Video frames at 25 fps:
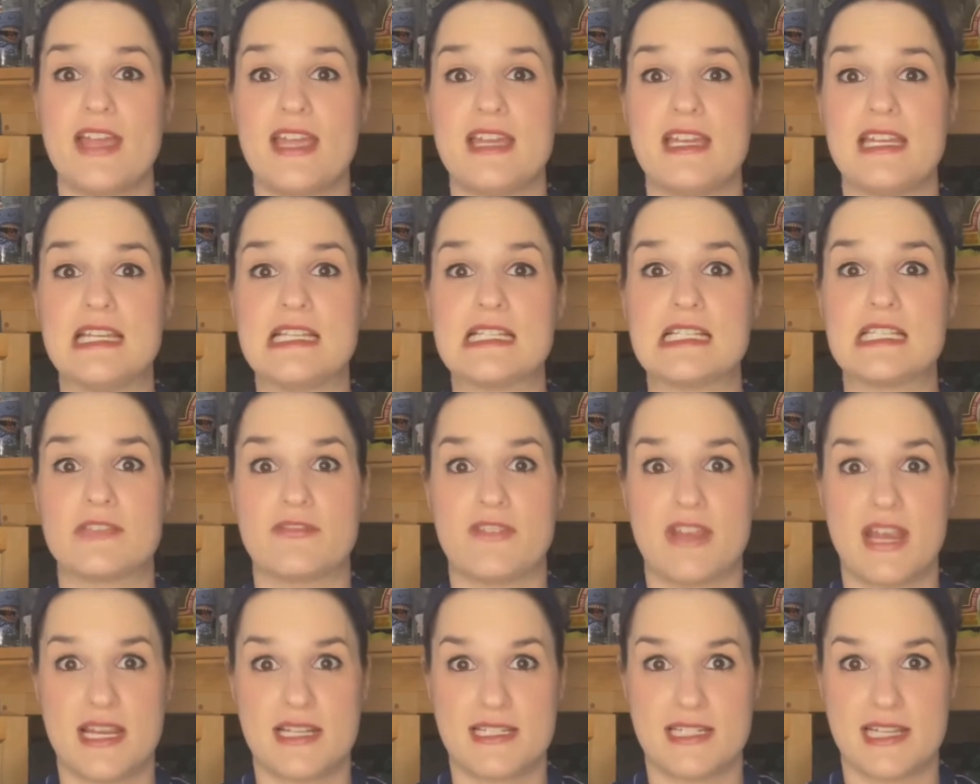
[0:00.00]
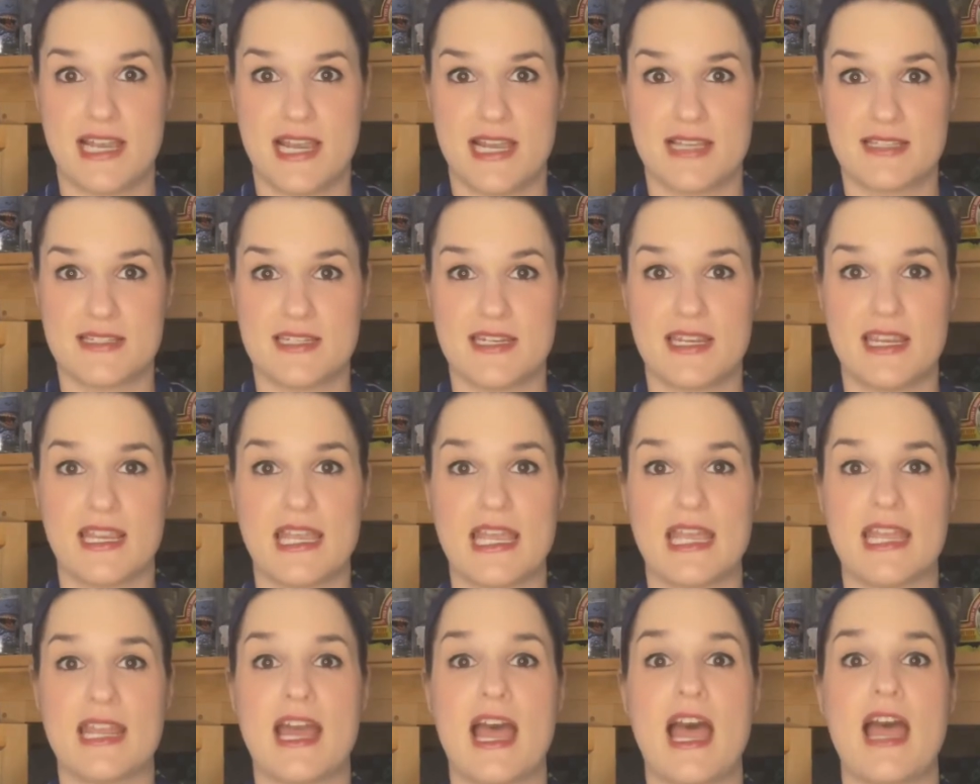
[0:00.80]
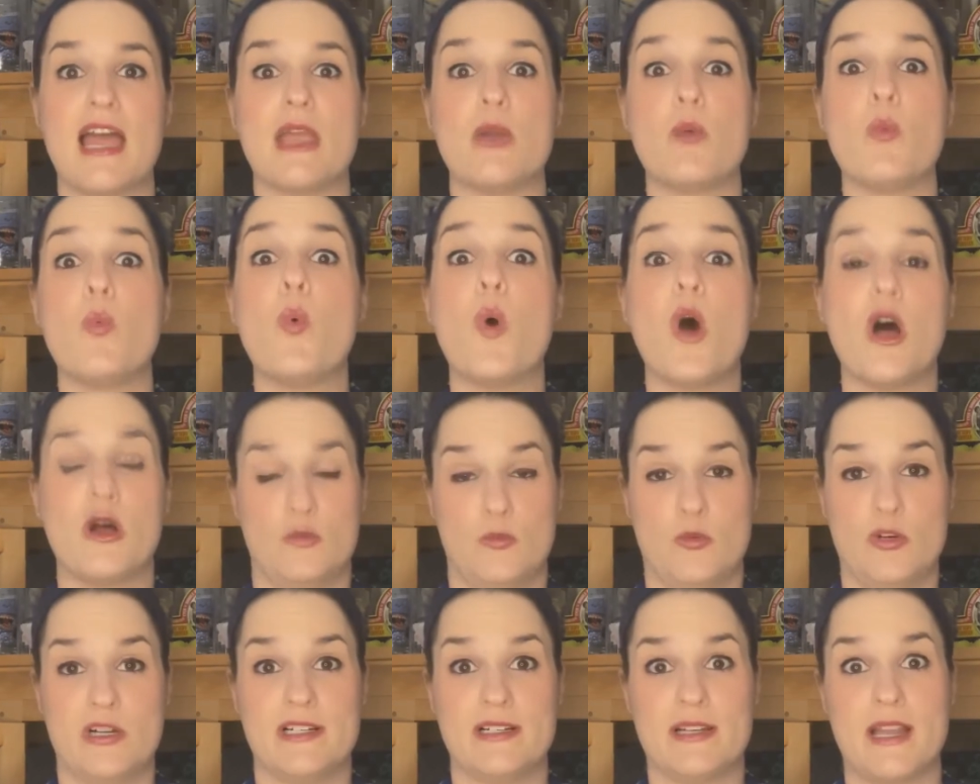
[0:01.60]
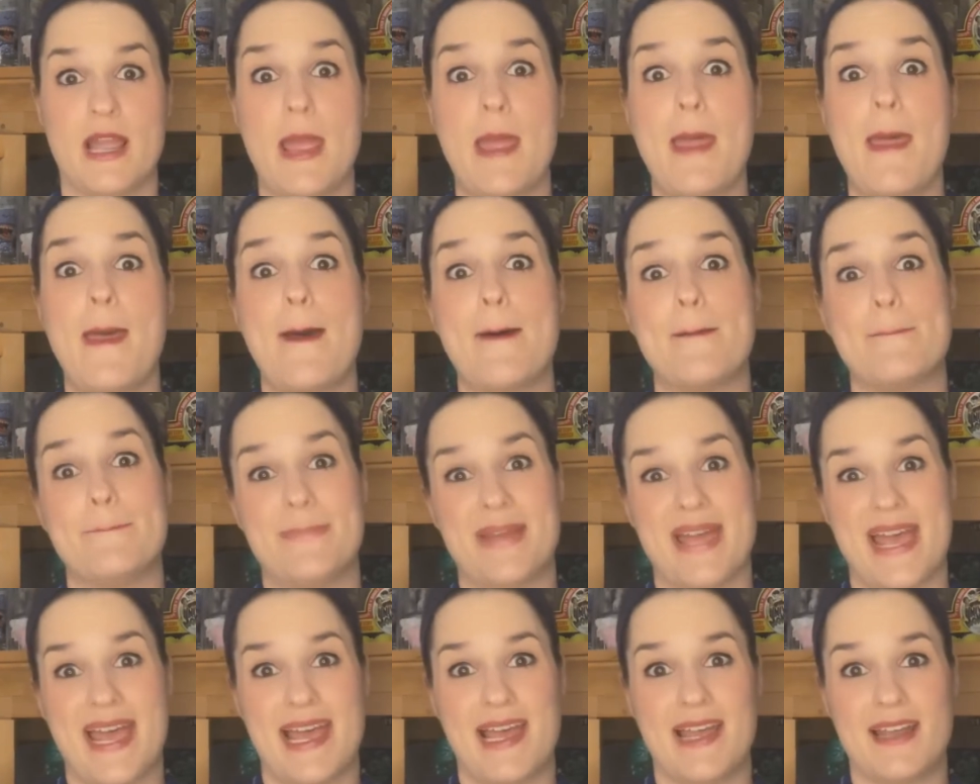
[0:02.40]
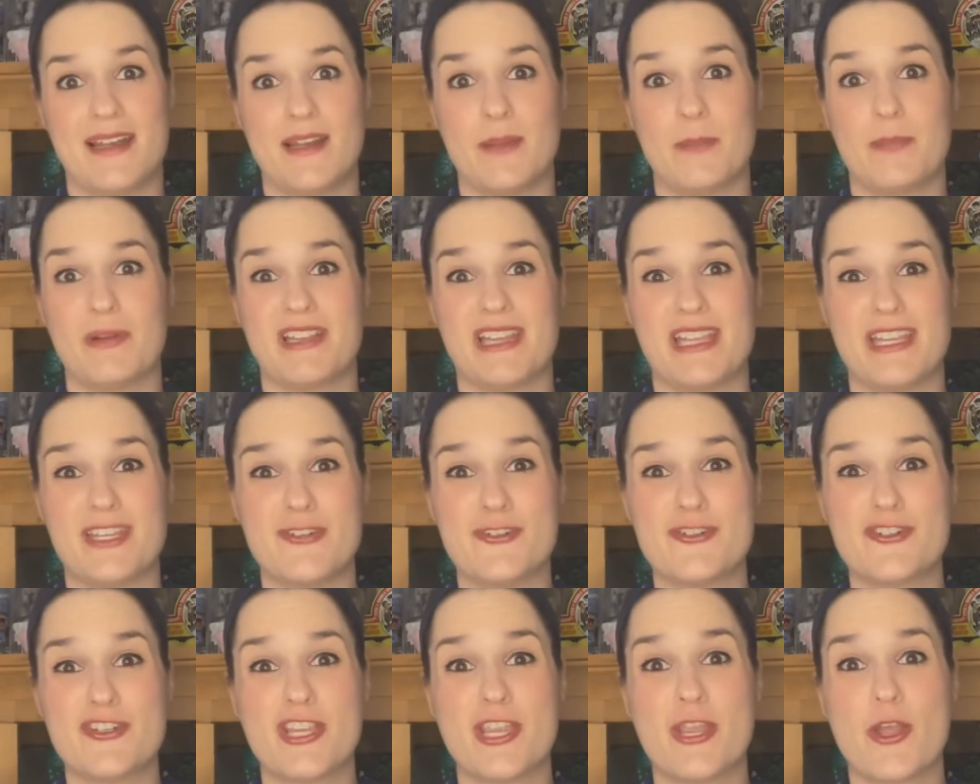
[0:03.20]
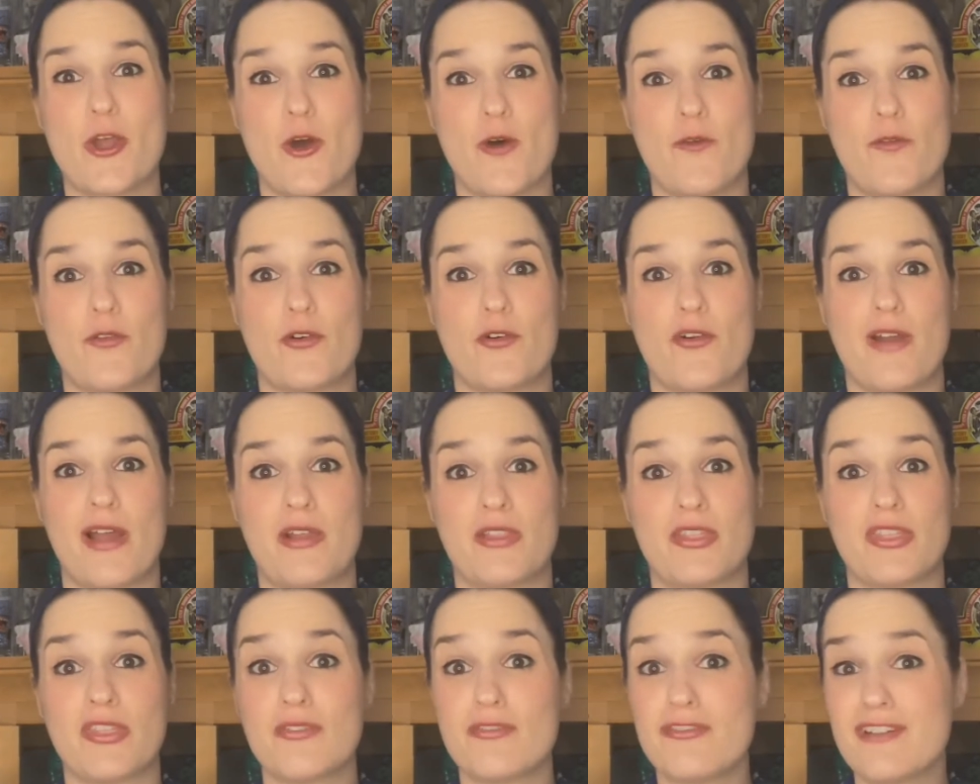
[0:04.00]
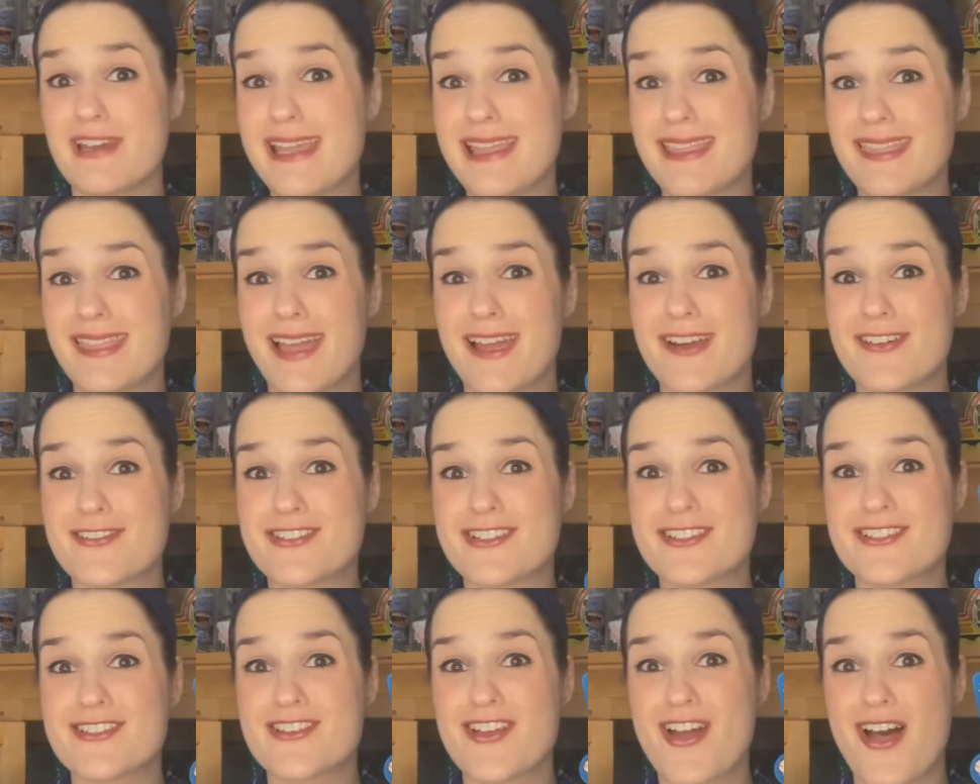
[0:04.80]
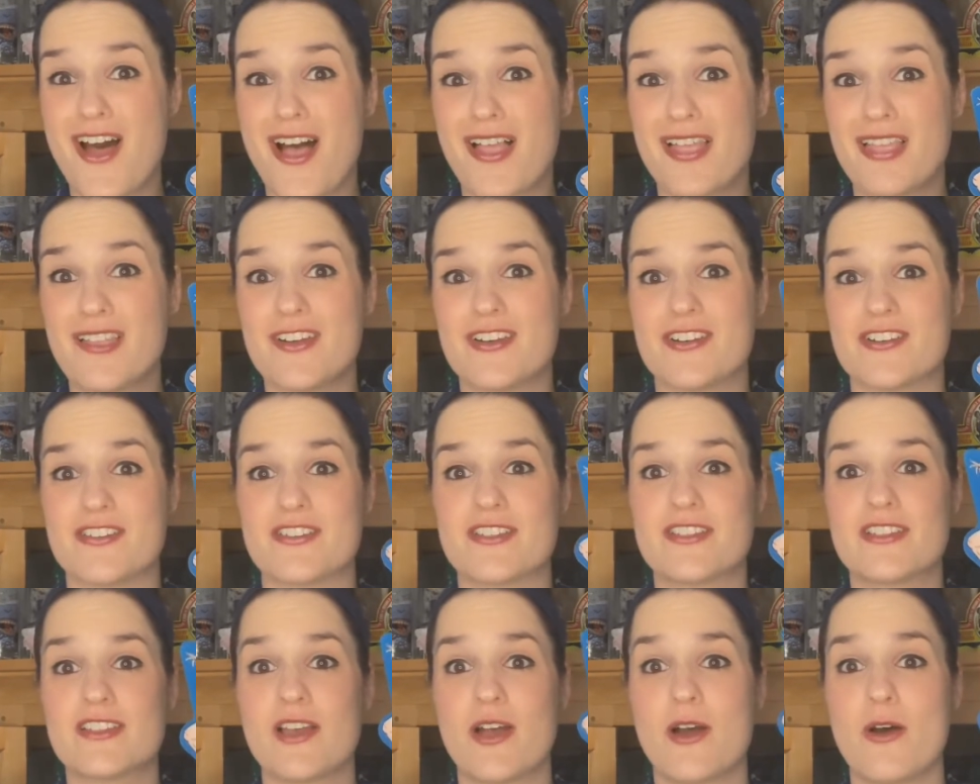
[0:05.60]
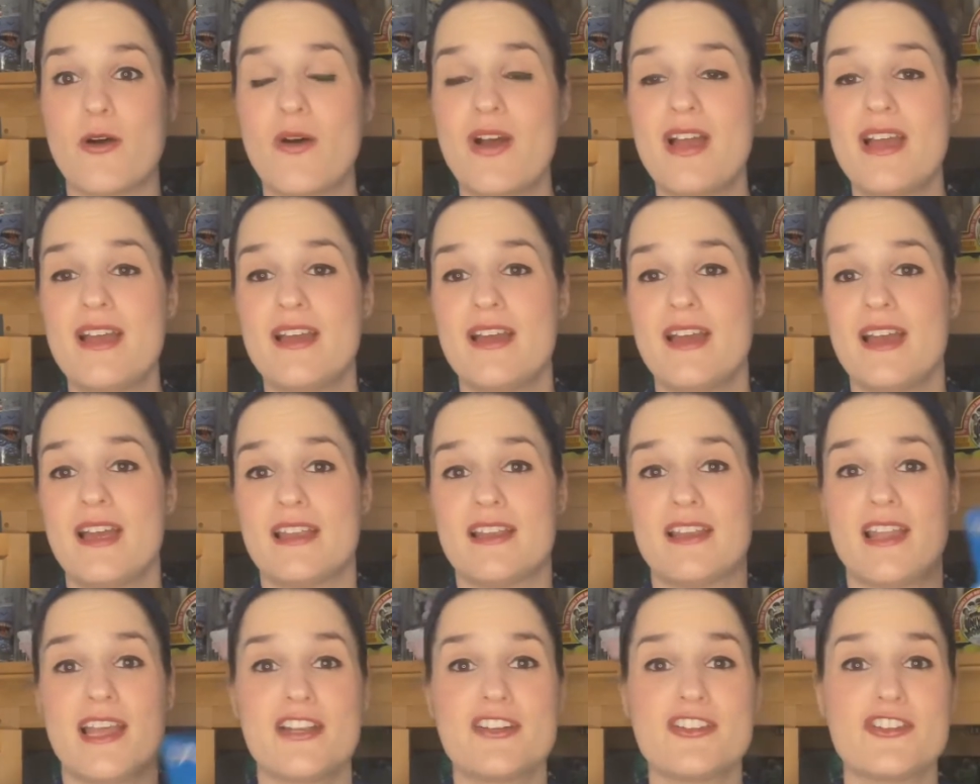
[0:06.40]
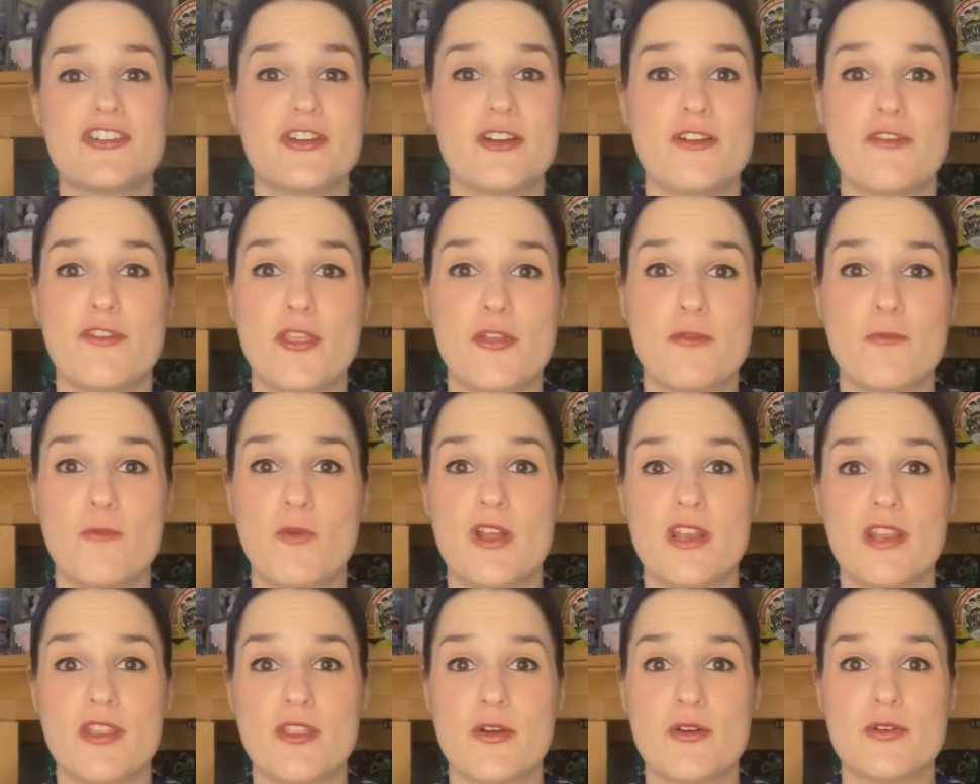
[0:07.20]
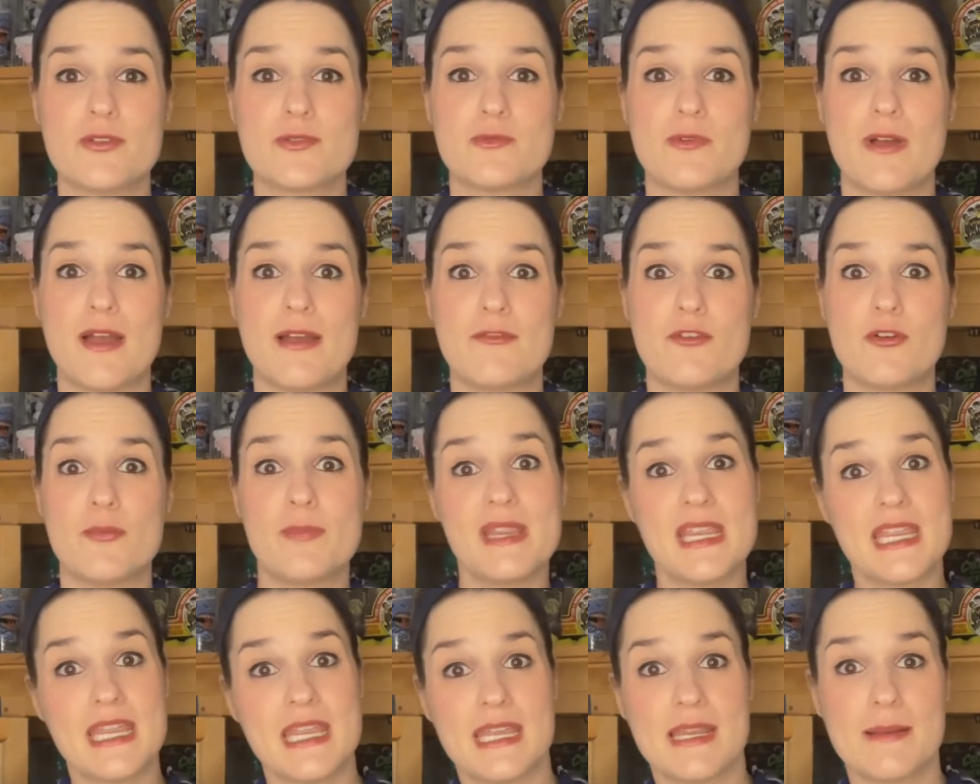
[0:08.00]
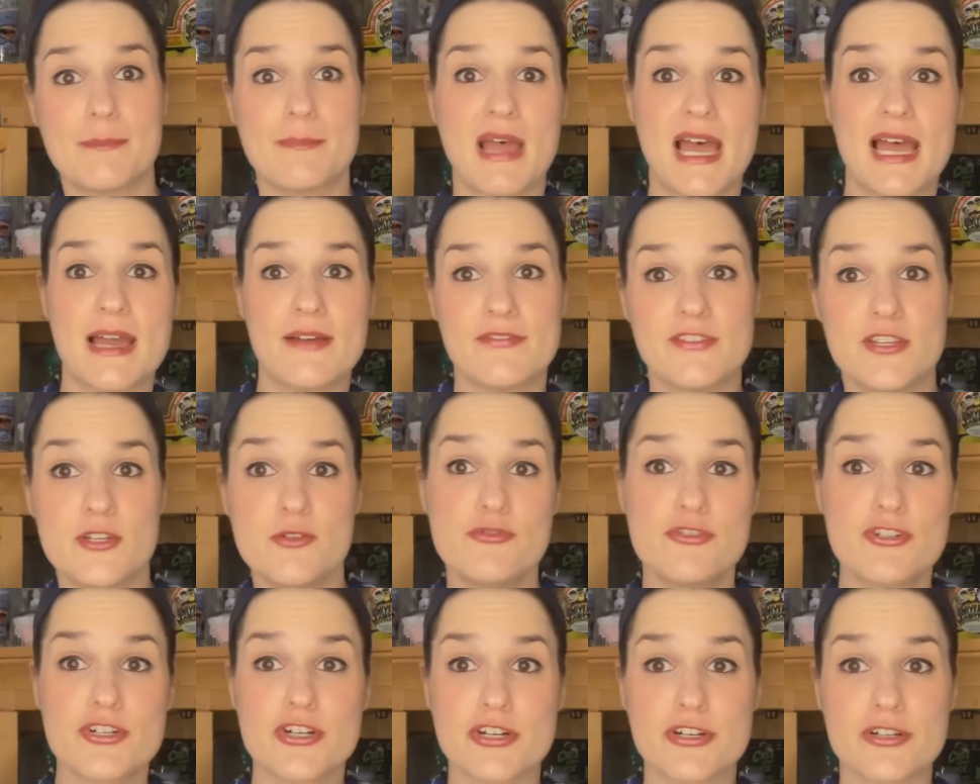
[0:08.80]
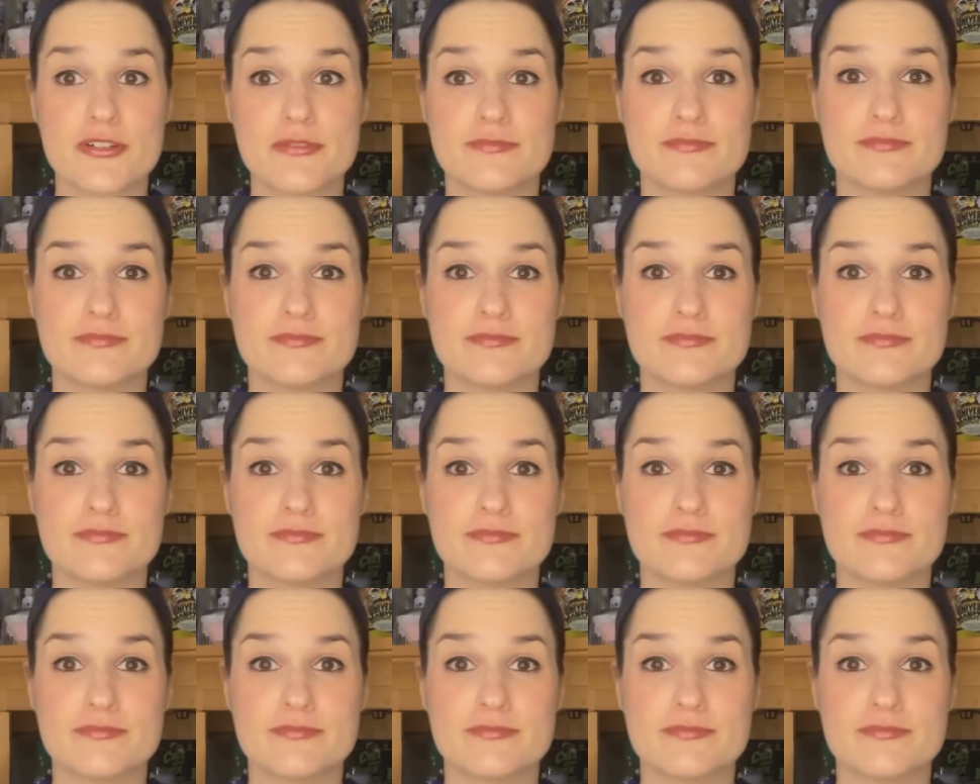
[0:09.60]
and it's fantastic, and I want one bad, but they usually go for around $3,000. So not sure if one of those will ever be in my future.